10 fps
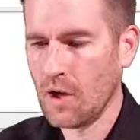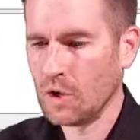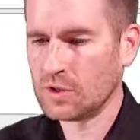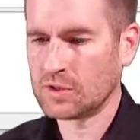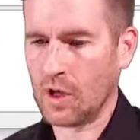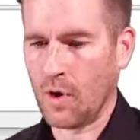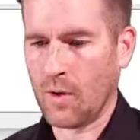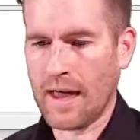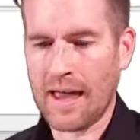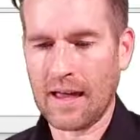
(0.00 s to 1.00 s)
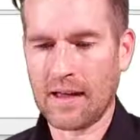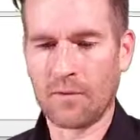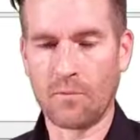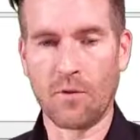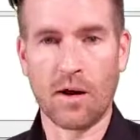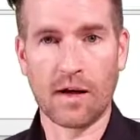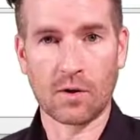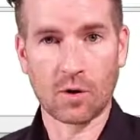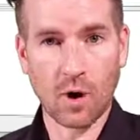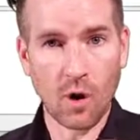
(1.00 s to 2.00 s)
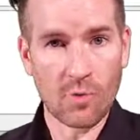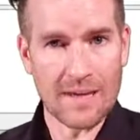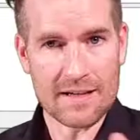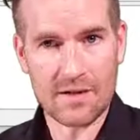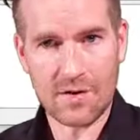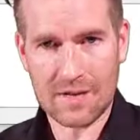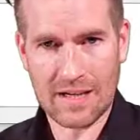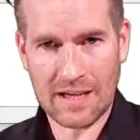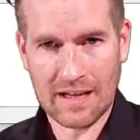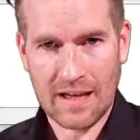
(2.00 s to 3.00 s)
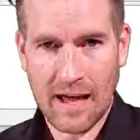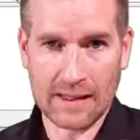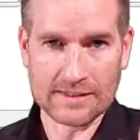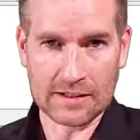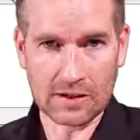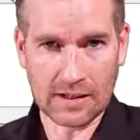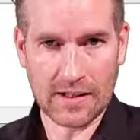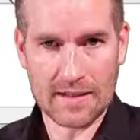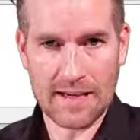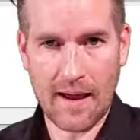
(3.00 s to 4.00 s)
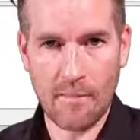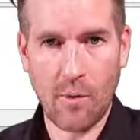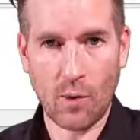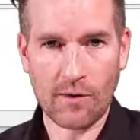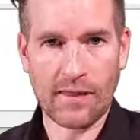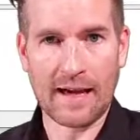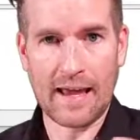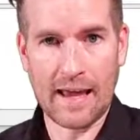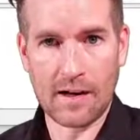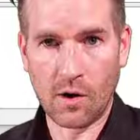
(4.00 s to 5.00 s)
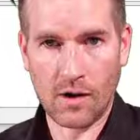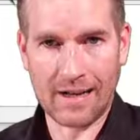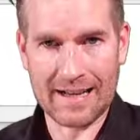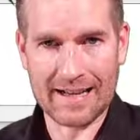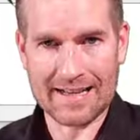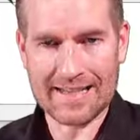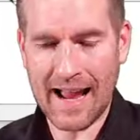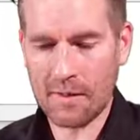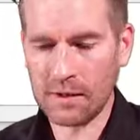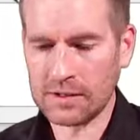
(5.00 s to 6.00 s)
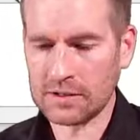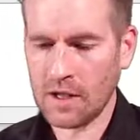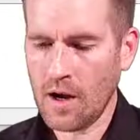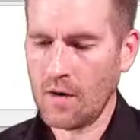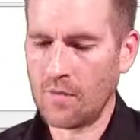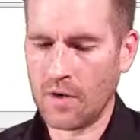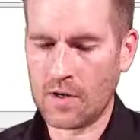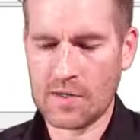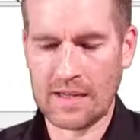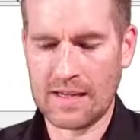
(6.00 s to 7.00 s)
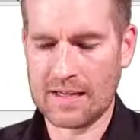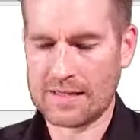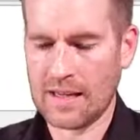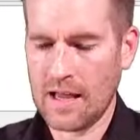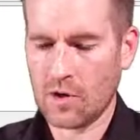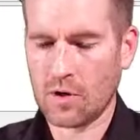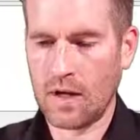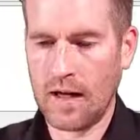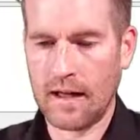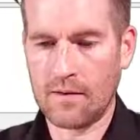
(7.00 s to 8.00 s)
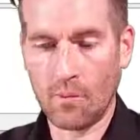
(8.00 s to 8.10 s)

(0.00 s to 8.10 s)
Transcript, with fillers: So uh, Chrome is using essentially the same port that it had already established versus uh,